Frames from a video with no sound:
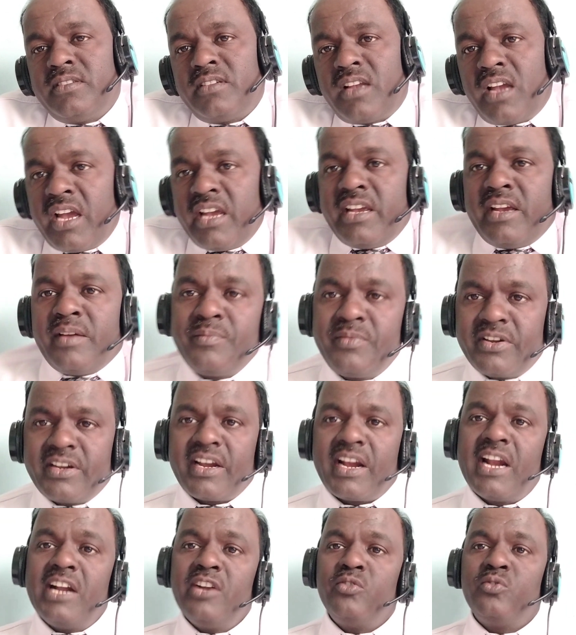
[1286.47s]
I am
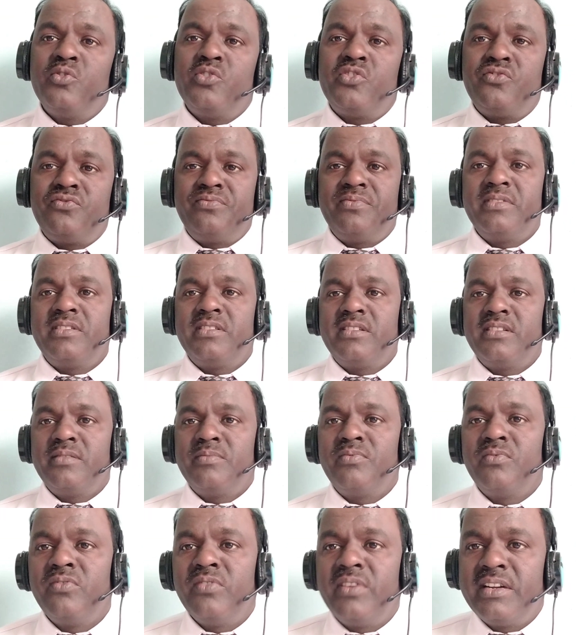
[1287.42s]
try to speak
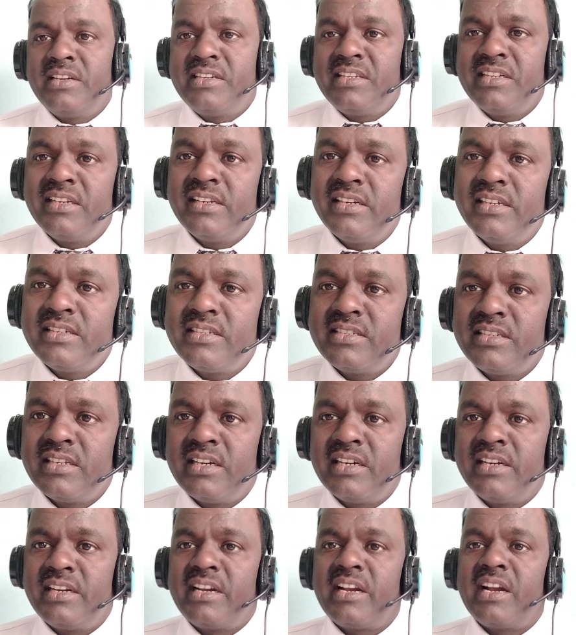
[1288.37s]
fluent English
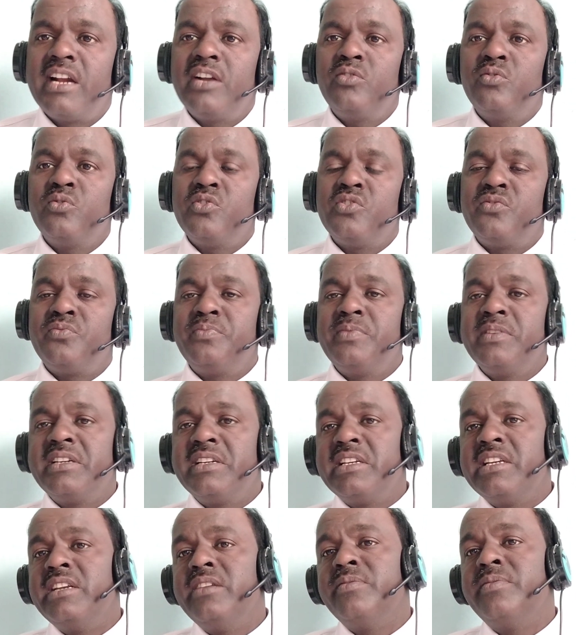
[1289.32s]
and try to speak
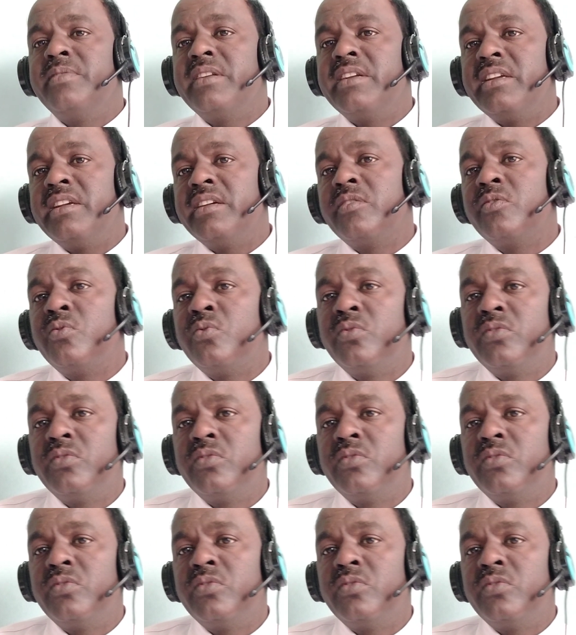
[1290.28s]
deliver a